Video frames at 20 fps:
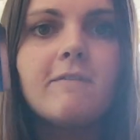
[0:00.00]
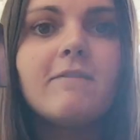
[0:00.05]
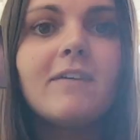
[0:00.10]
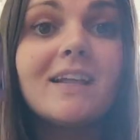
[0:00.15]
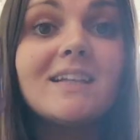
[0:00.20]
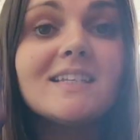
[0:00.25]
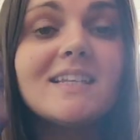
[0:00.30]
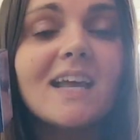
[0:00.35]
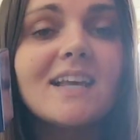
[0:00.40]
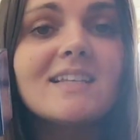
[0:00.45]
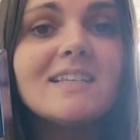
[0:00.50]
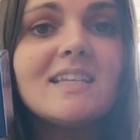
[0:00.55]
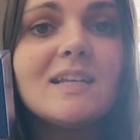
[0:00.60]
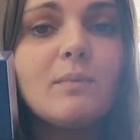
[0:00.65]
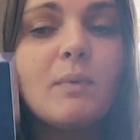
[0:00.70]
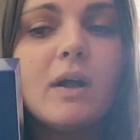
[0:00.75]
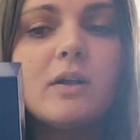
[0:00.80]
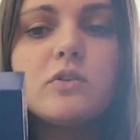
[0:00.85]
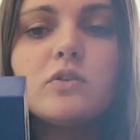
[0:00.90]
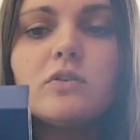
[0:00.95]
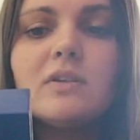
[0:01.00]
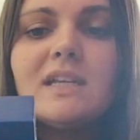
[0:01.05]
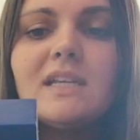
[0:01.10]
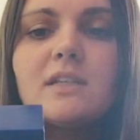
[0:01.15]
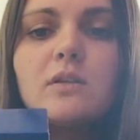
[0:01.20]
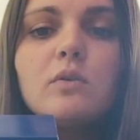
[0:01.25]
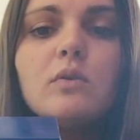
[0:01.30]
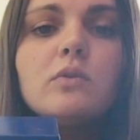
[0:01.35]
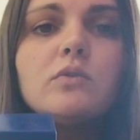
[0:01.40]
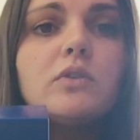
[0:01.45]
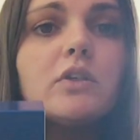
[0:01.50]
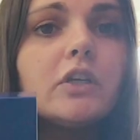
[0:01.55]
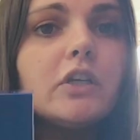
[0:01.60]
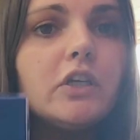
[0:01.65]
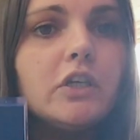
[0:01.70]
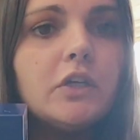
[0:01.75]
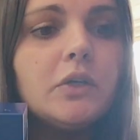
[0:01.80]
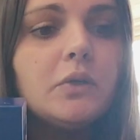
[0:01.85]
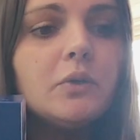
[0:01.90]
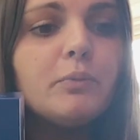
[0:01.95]
Fantastic, well done. It's called a
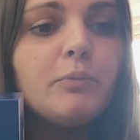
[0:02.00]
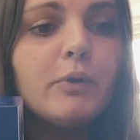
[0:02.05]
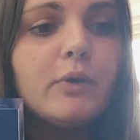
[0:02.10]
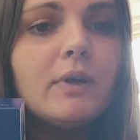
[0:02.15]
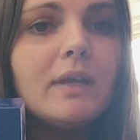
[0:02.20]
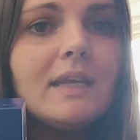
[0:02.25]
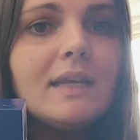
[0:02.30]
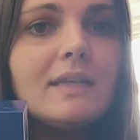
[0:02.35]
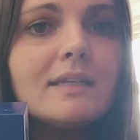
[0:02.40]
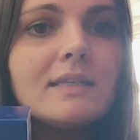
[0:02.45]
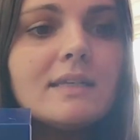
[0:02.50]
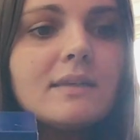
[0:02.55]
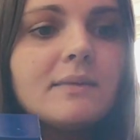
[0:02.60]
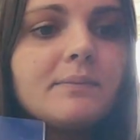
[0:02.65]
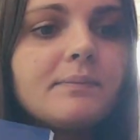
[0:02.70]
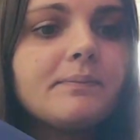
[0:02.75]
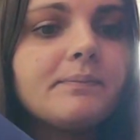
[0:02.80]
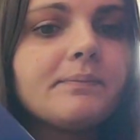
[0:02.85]
cuboid.